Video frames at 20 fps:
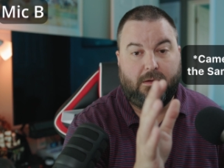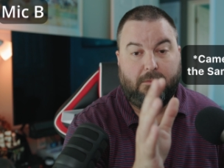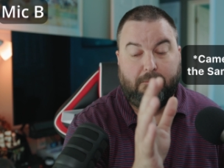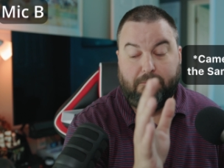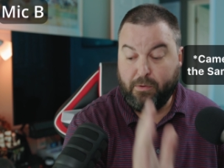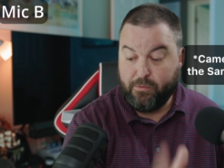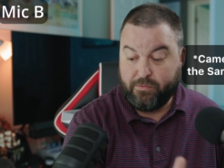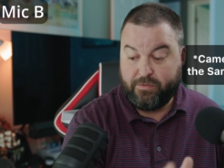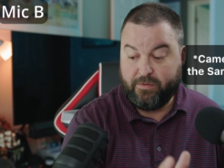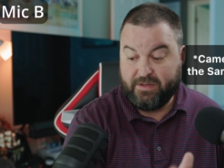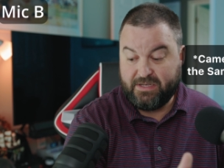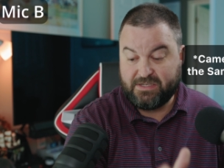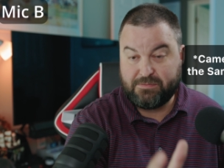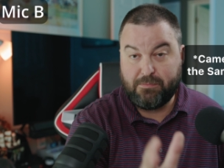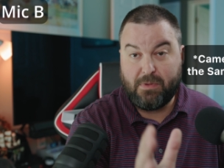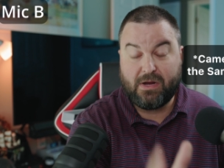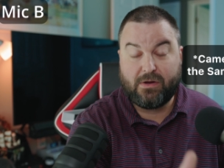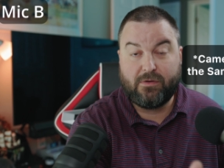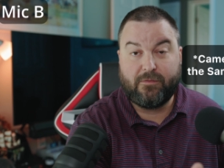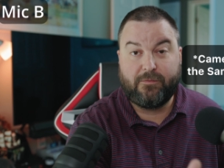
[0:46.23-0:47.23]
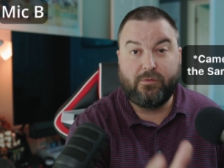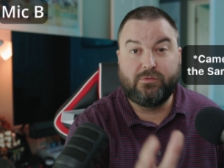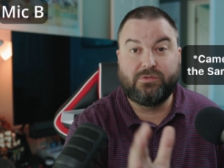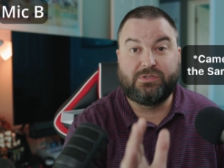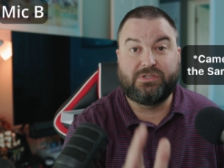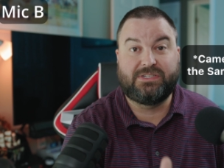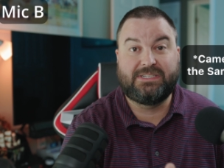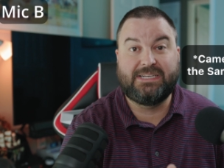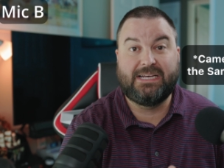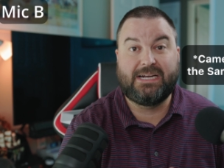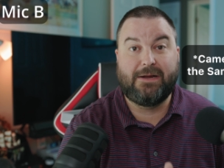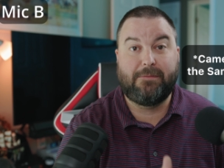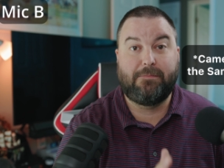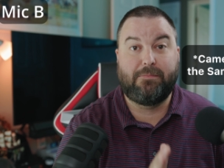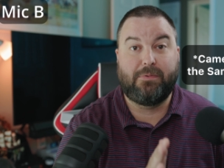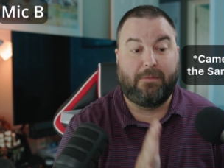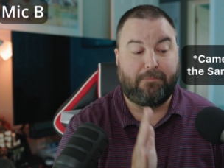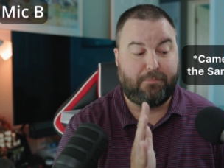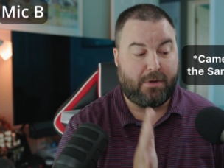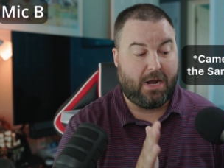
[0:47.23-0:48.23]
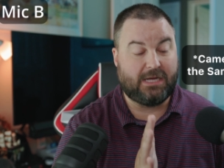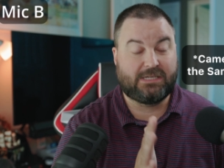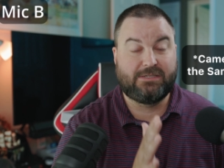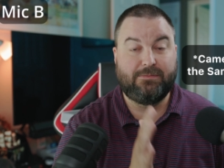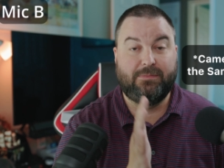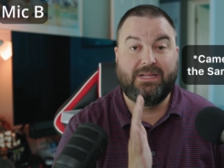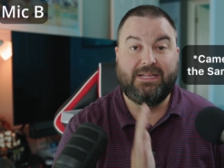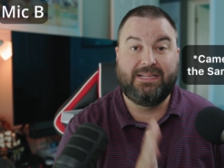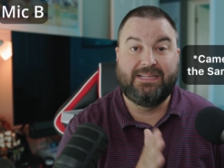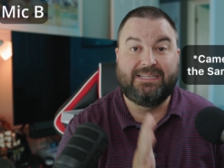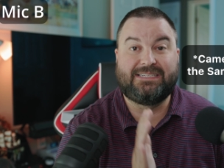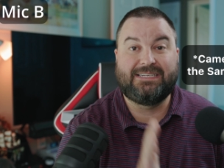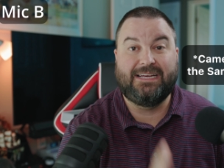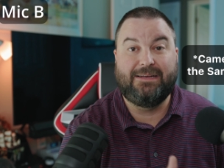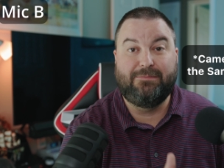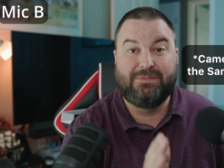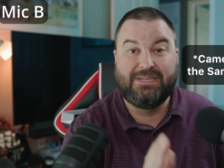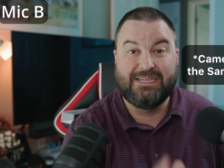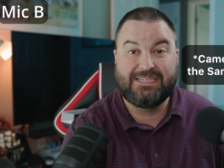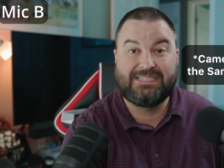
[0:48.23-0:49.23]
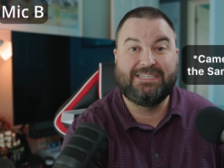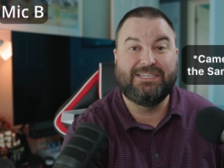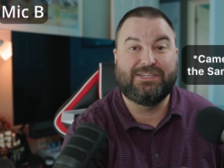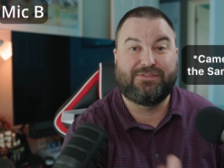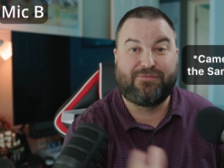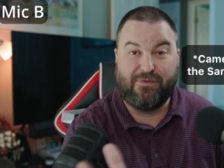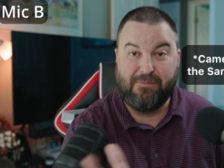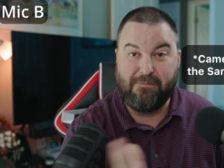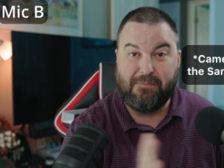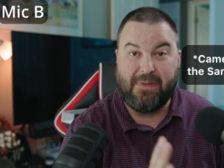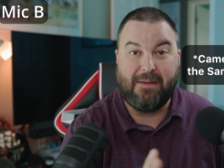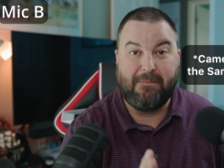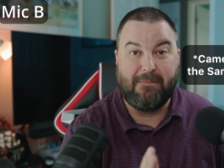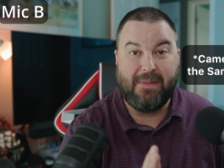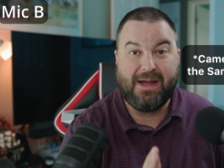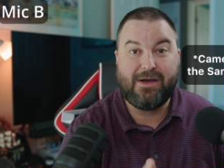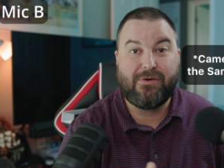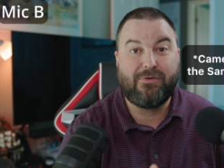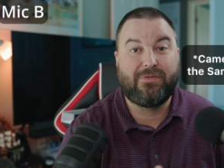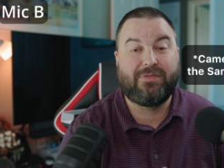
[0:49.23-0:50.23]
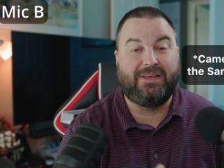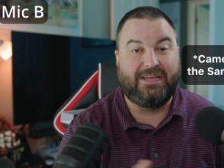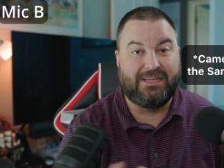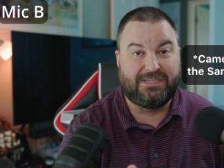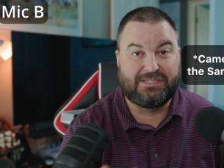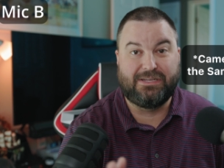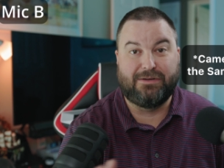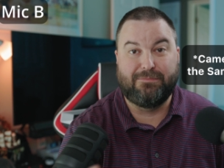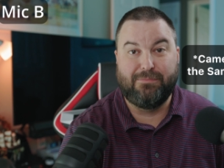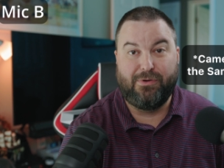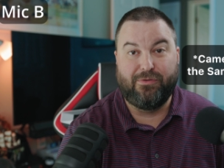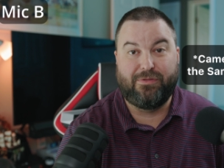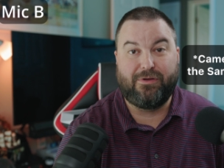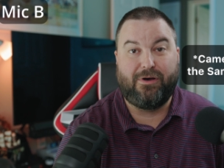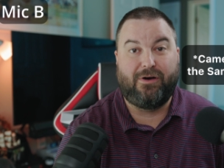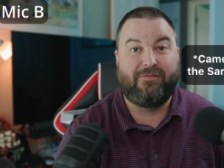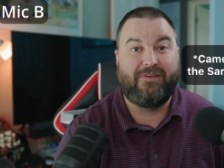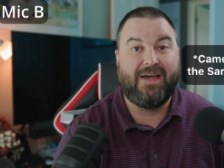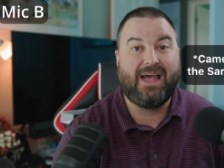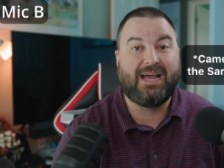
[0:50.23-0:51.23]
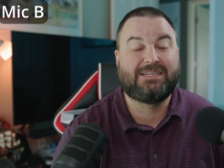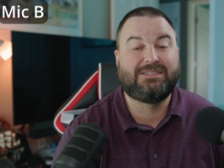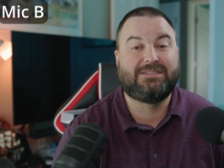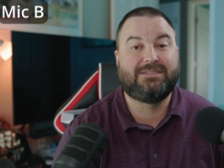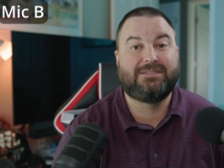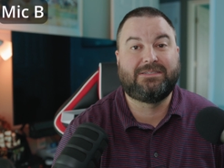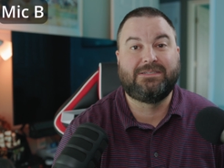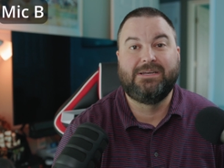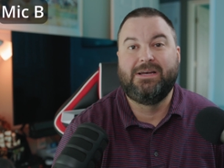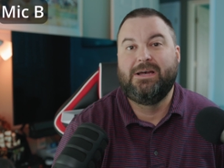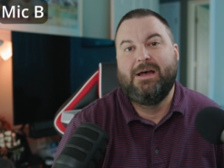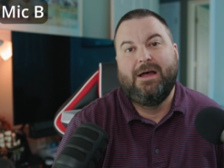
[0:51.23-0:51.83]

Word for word: Both of these microphones are set up approximately the same distance from my mouth. Yes, they're both off axis,